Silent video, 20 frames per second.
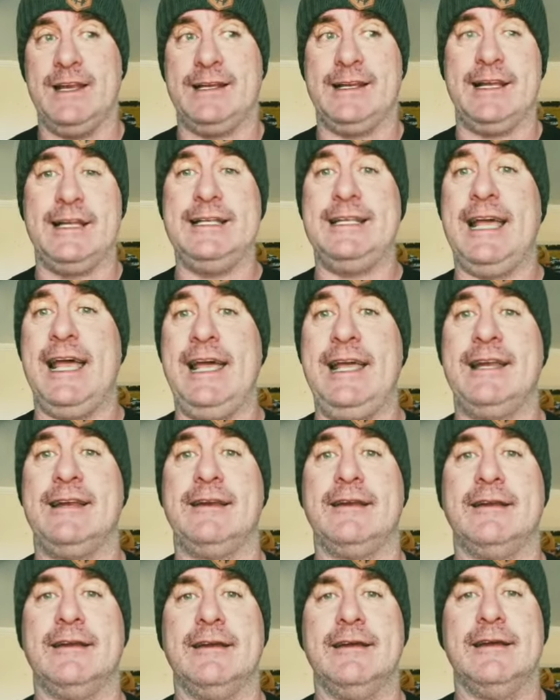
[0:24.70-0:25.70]
and
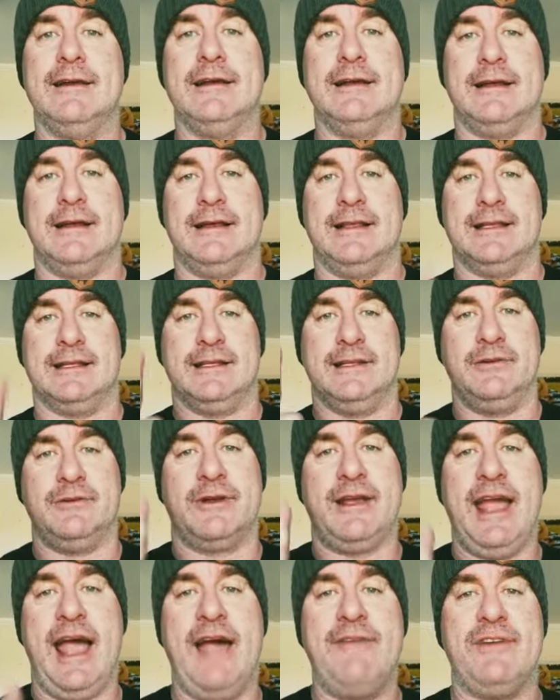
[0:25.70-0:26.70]
content. Now, there's a
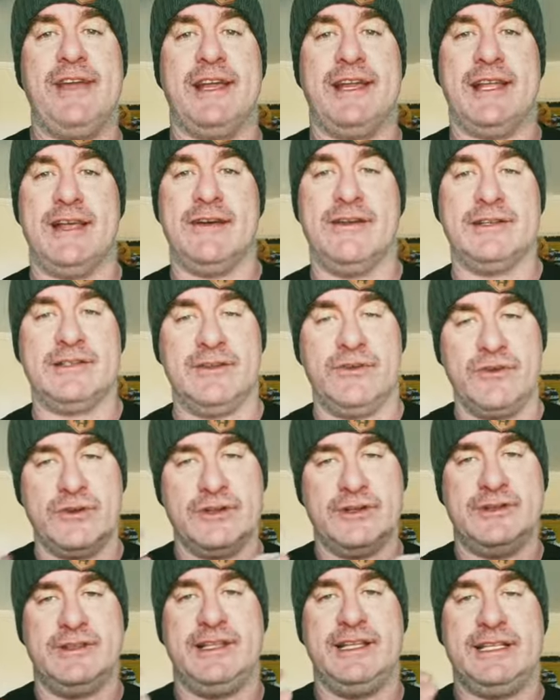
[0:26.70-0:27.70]
little caveat here. As
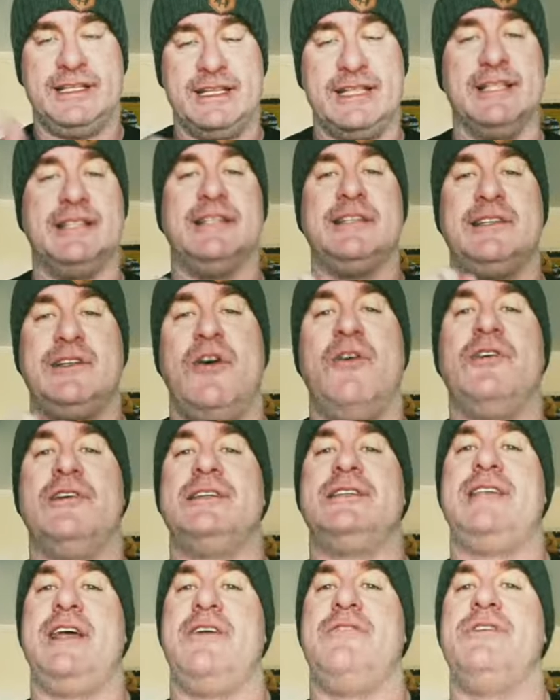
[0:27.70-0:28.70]
long
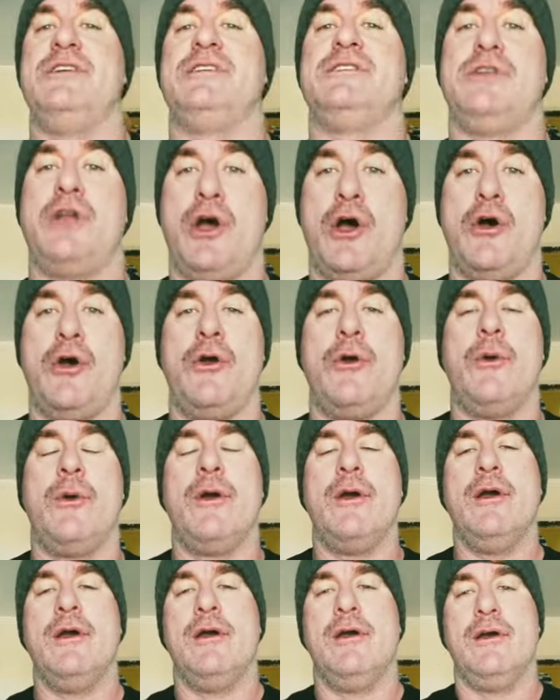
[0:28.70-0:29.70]
as there is
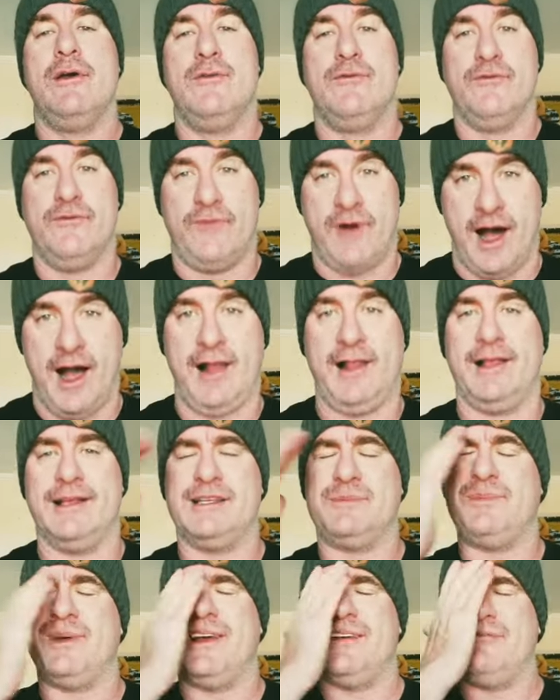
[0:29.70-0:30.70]
no
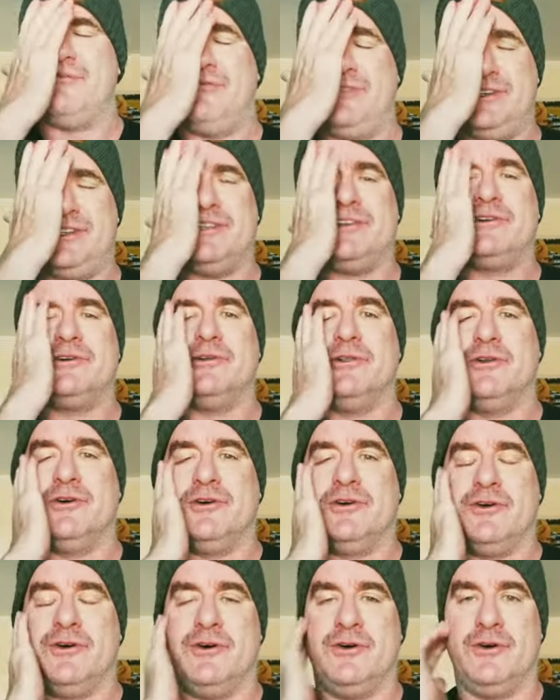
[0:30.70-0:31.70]
violence, be it
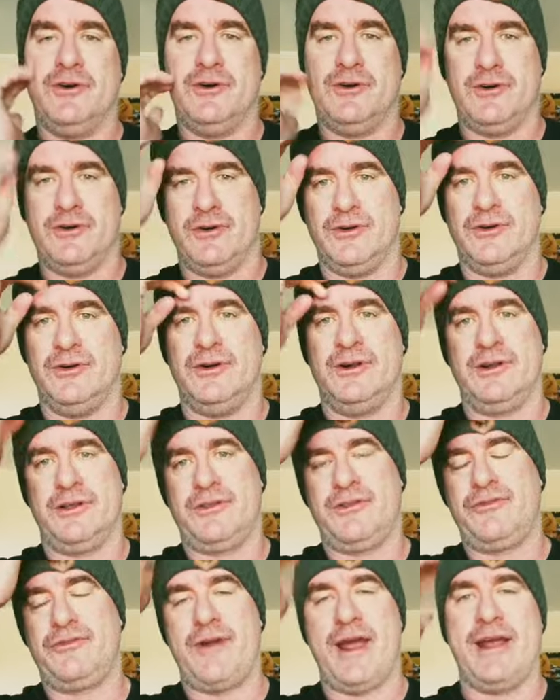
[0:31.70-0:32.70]
physical
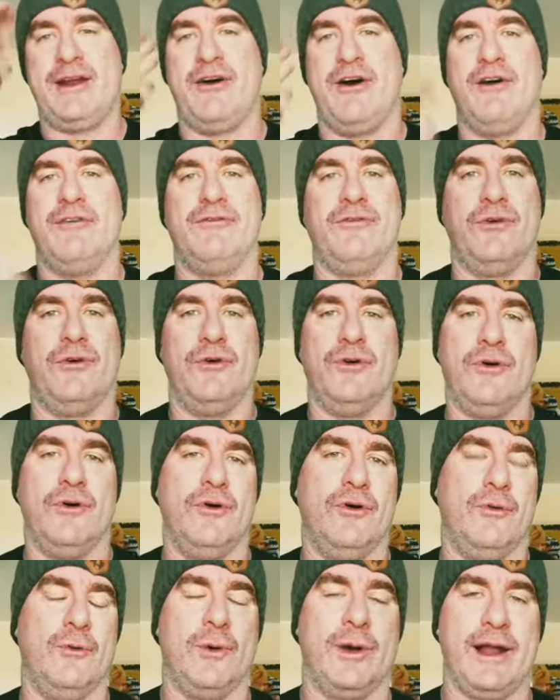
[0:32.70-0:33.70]
or threat of
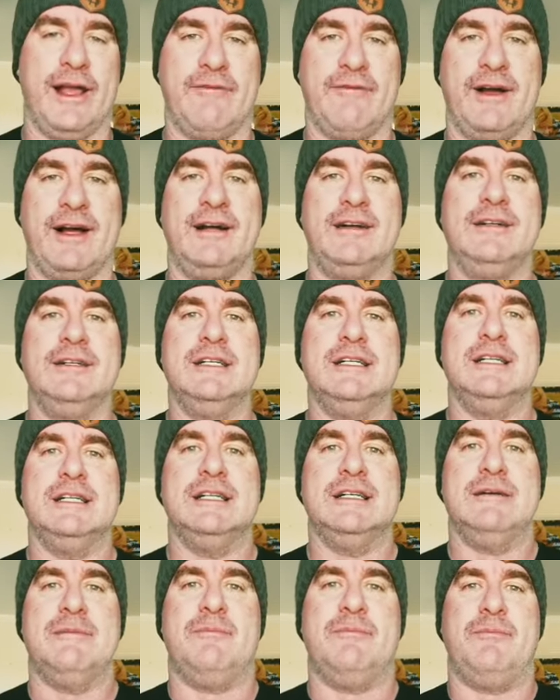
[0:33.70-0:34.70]
or whatever.
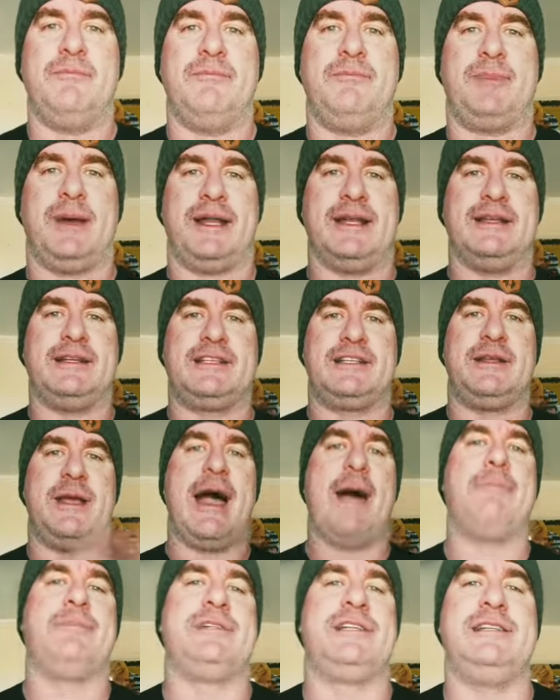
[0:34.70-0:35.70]
But
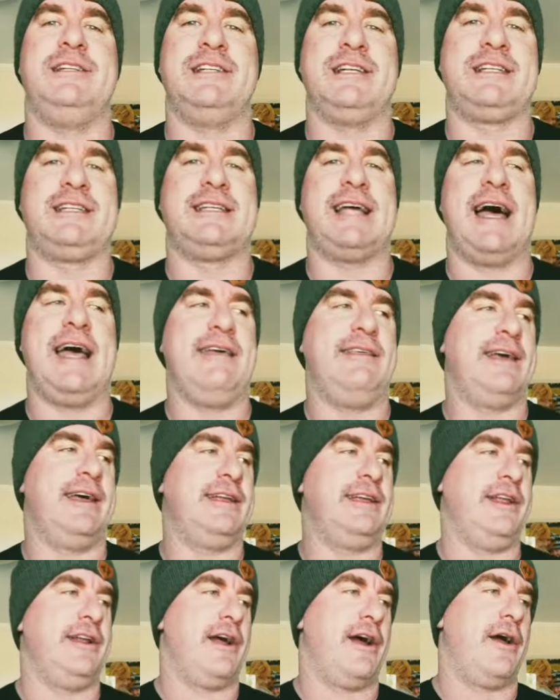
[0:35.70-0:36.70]
to just say
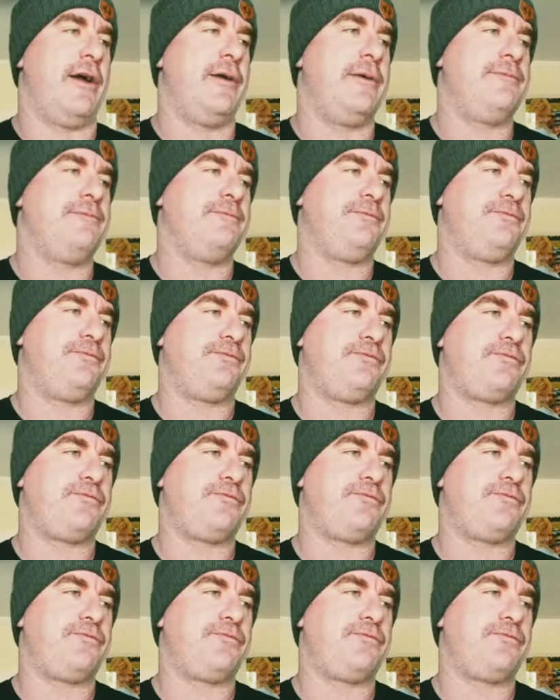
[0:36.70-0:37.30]
that, you know,